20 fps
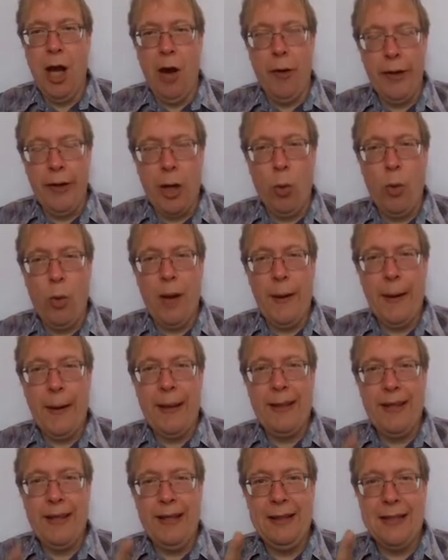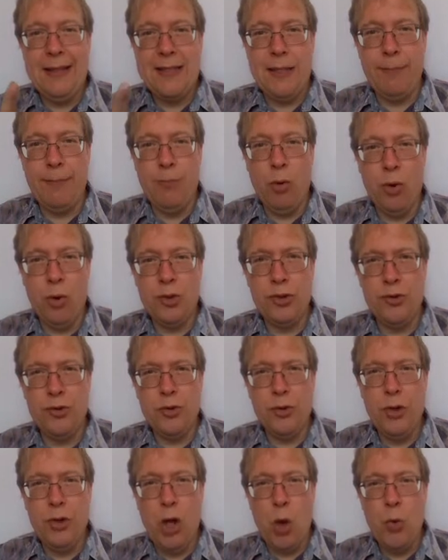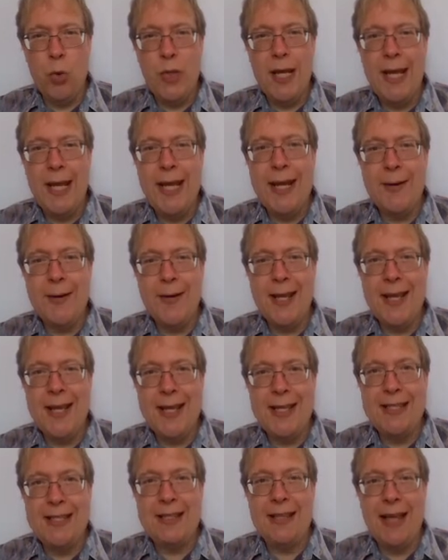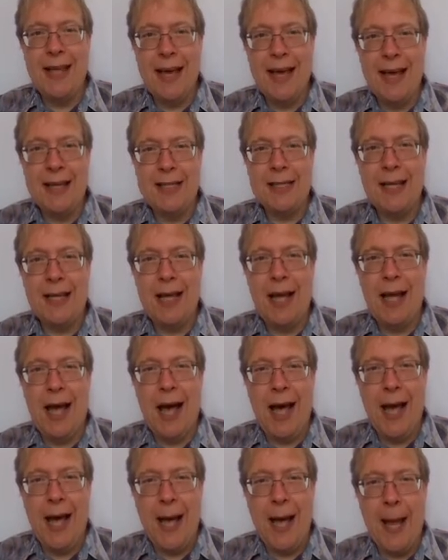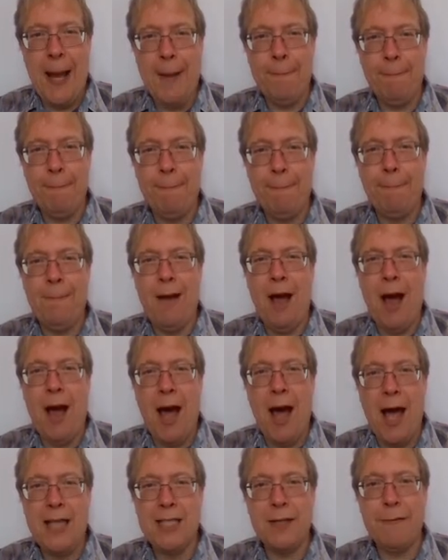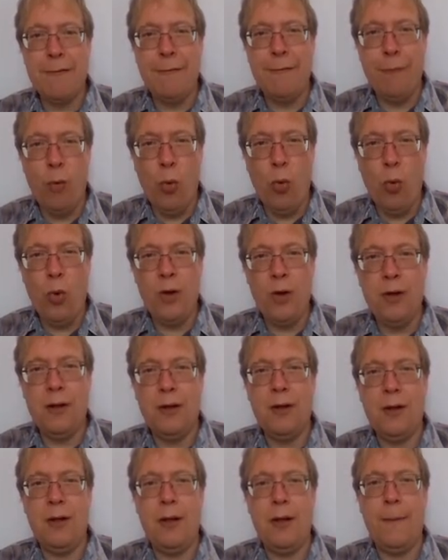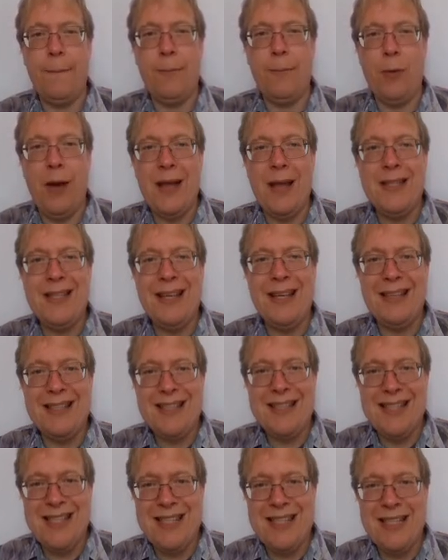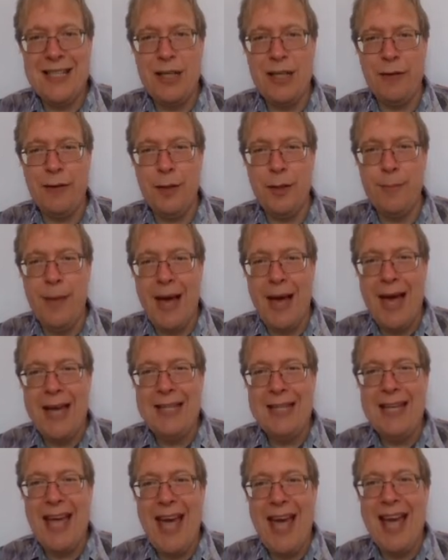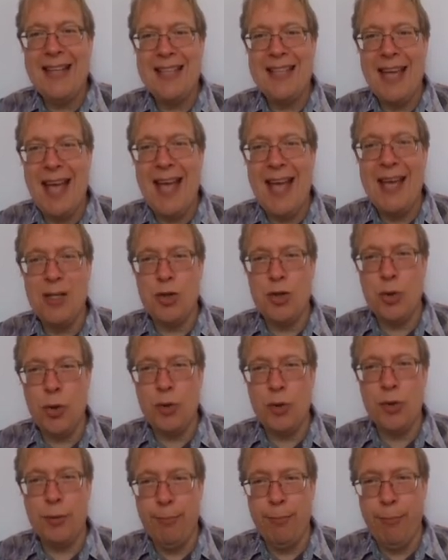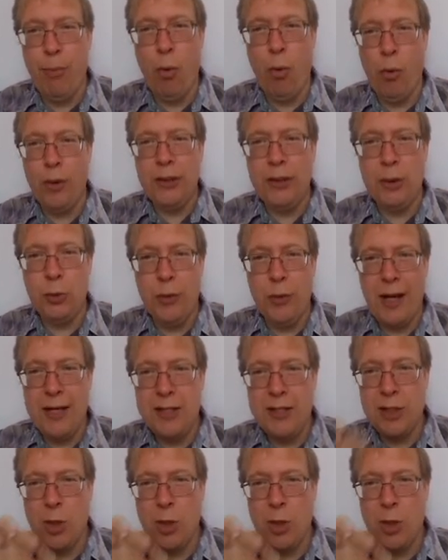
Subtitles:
Okay, one thing that's important to note here is that I ask for price elasticity of demand at a certain point, right?